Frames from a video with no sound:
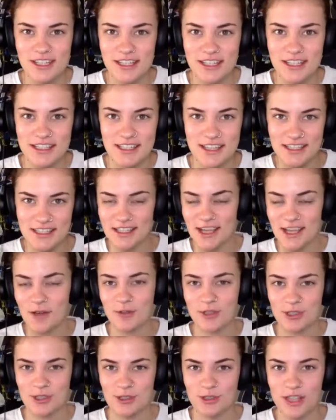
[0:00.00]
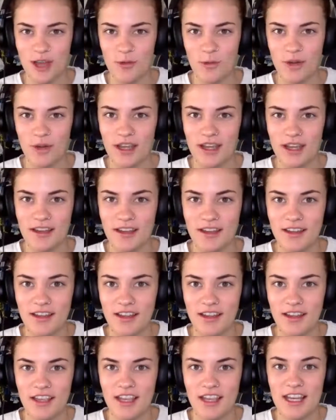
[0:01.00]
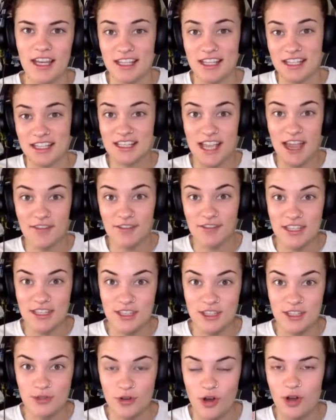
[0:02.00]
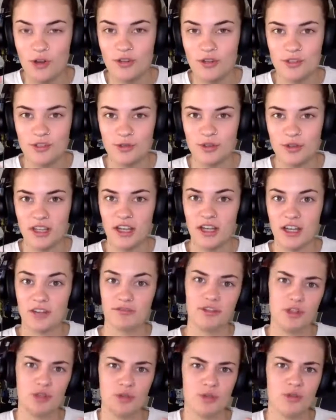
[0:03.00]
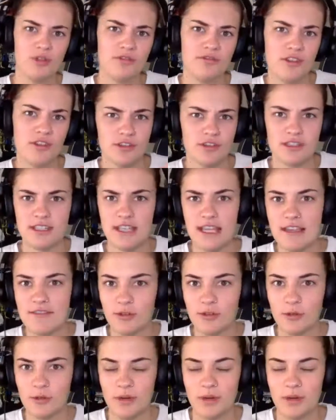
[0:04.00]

to see Star Wars do that, where it does have this strong storyline of the good versus evil,